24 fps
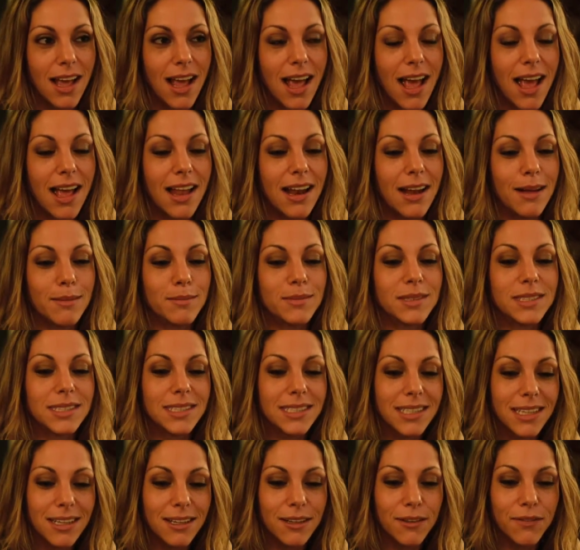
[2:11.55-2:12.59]
And I'm
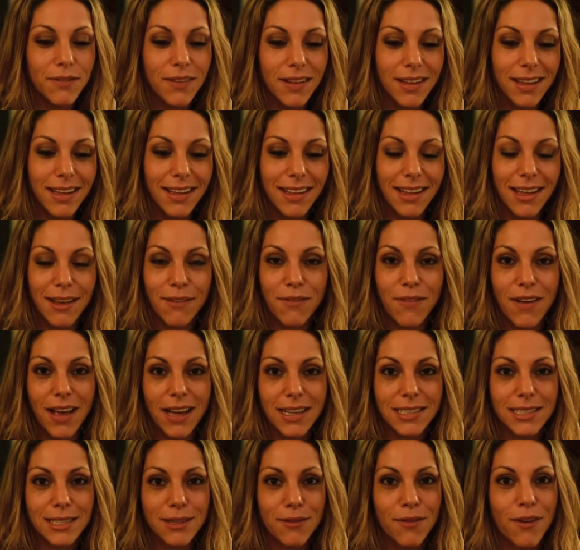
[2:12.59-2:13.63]
still feeling the
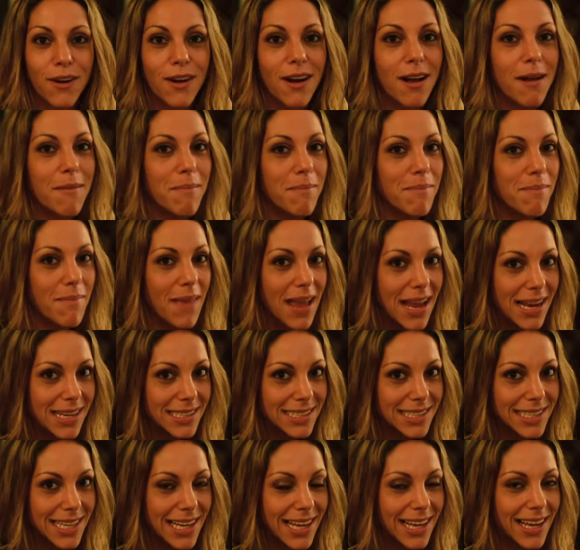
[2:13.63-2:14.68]
effects of her
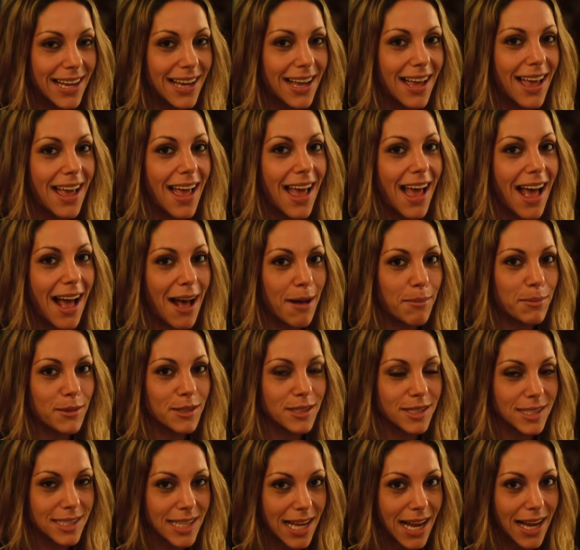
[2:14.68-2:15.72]
amazing apple
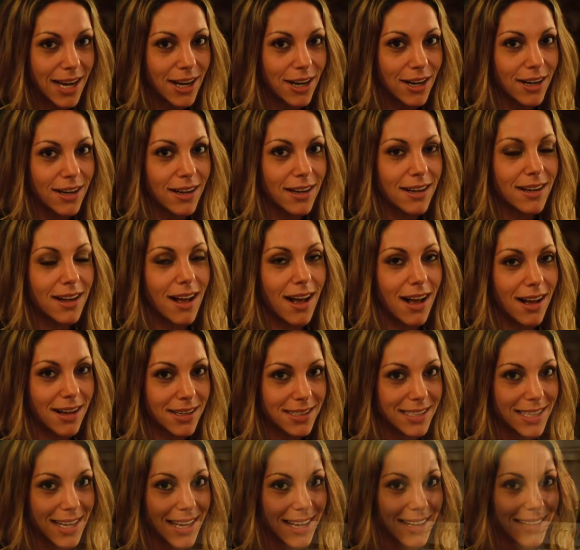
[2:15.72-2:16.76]
cider
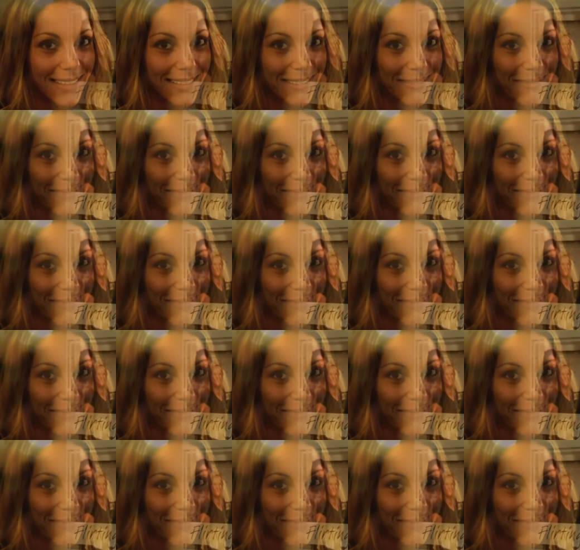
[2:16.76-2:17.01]
cocktail.